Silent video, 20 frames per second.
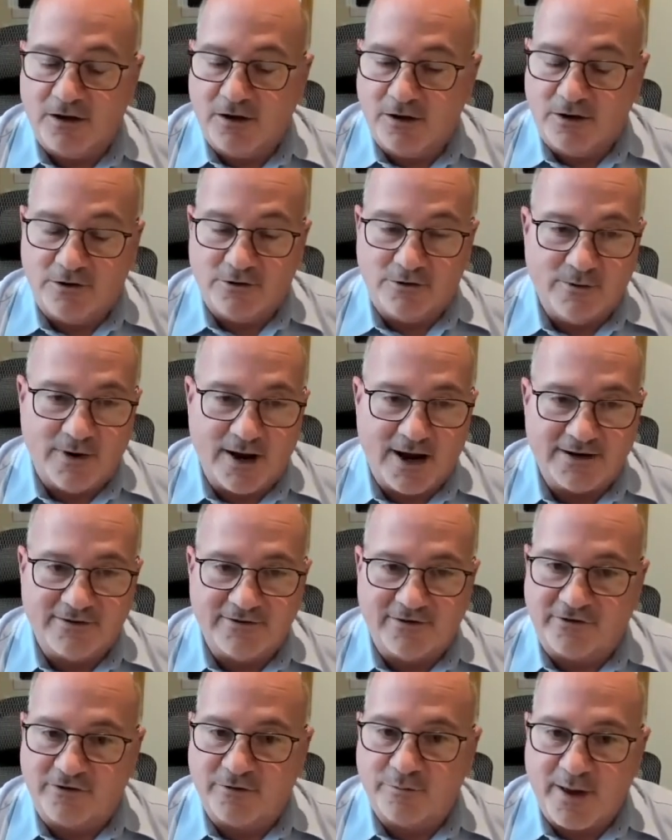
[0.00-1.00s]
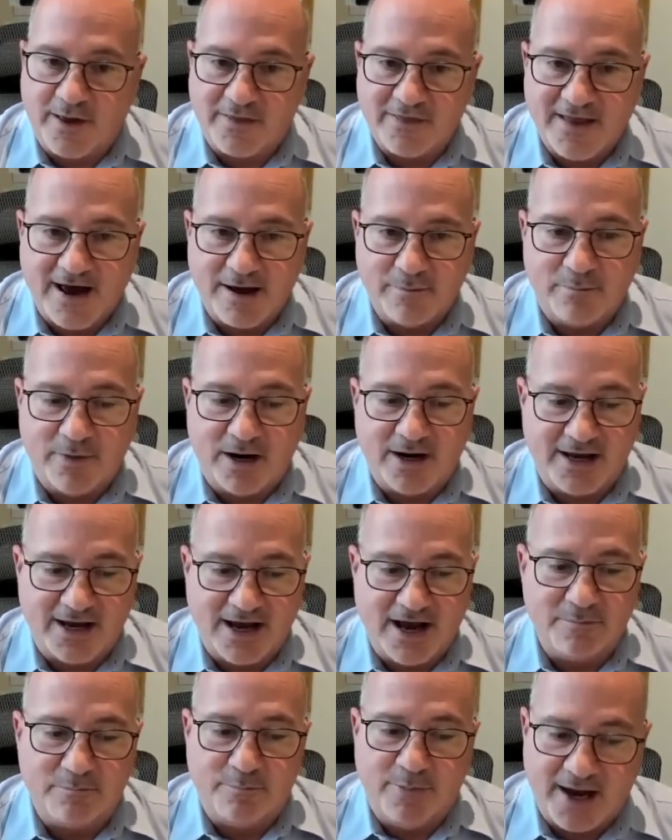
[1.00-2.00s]
you had to spend that money
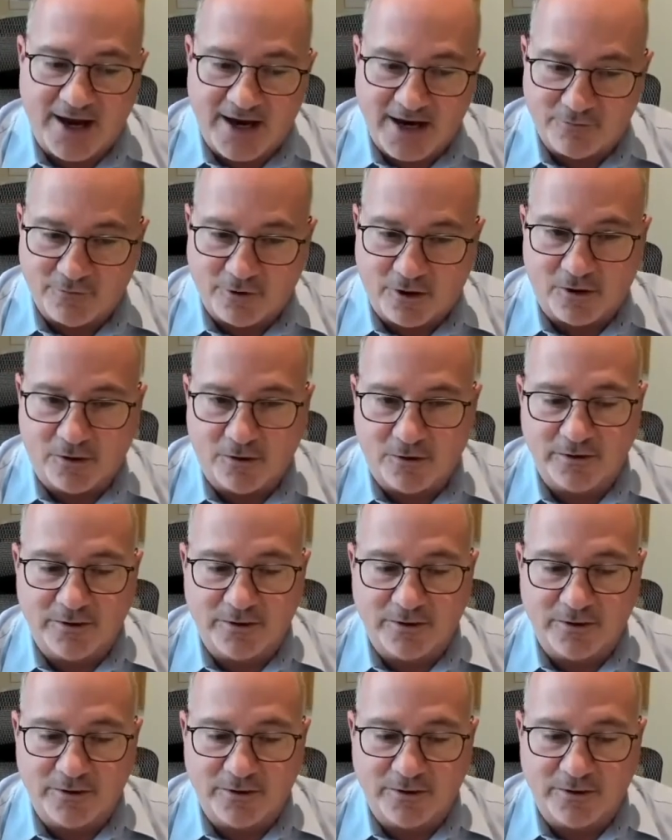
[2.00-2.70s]
on payroll,